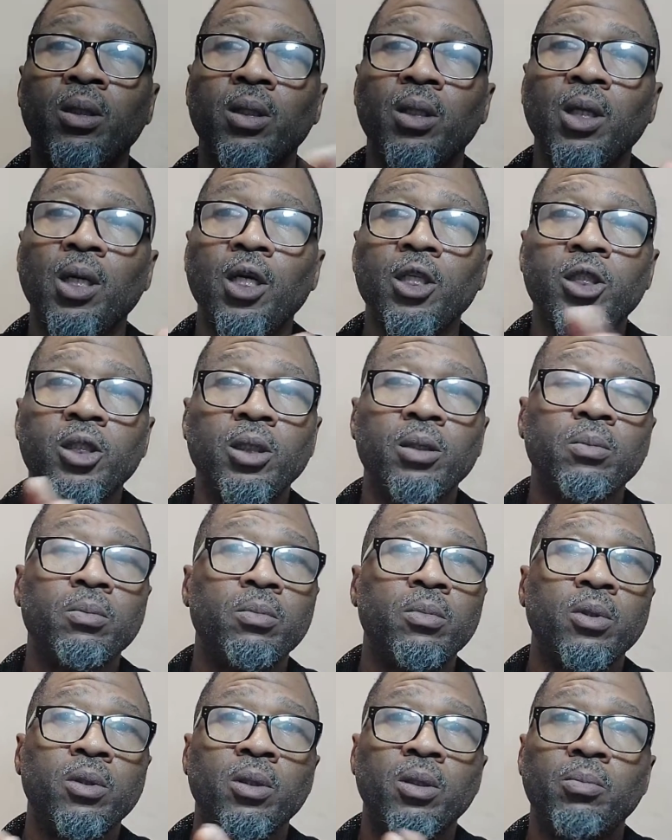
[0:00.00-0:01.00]
custom
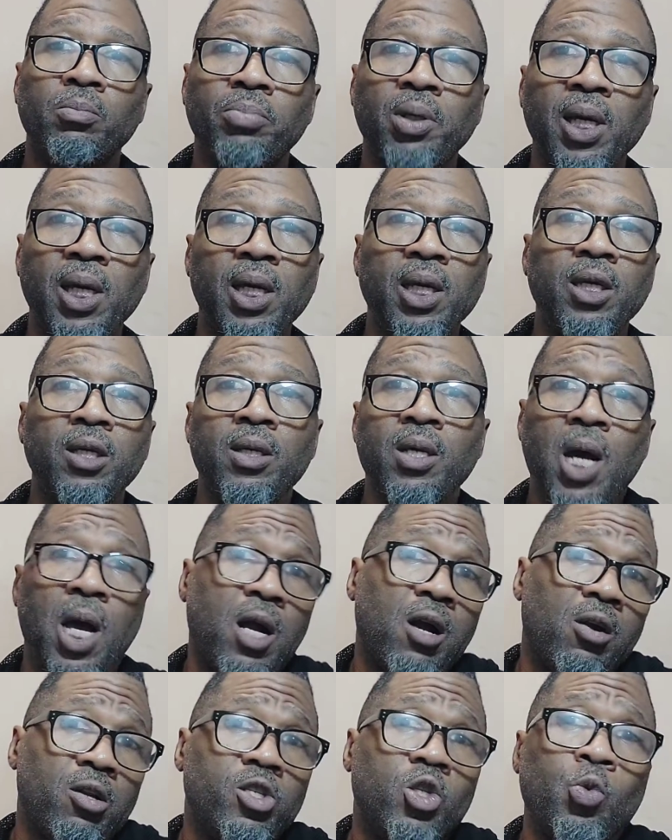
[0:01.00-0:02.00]
blade. I
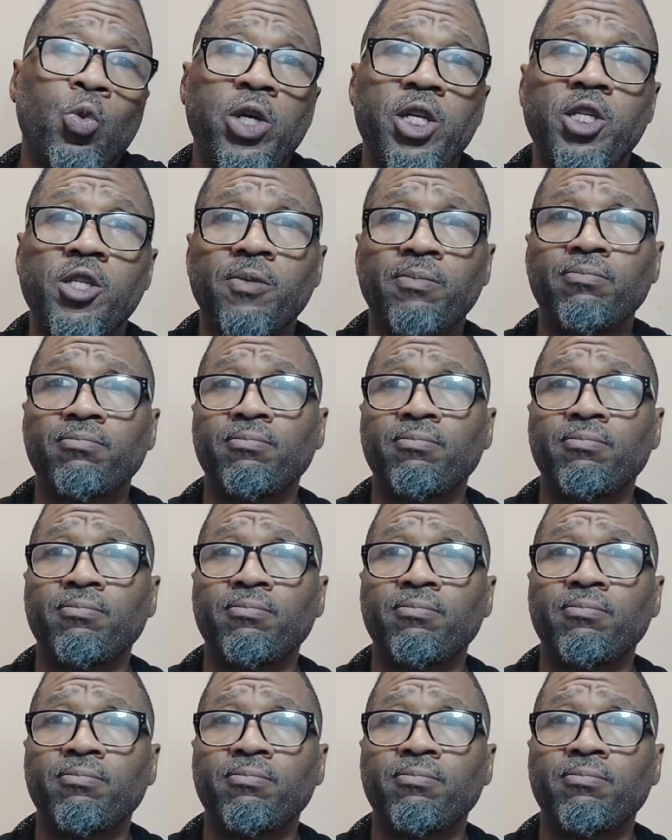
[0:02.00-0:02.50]
call it switch.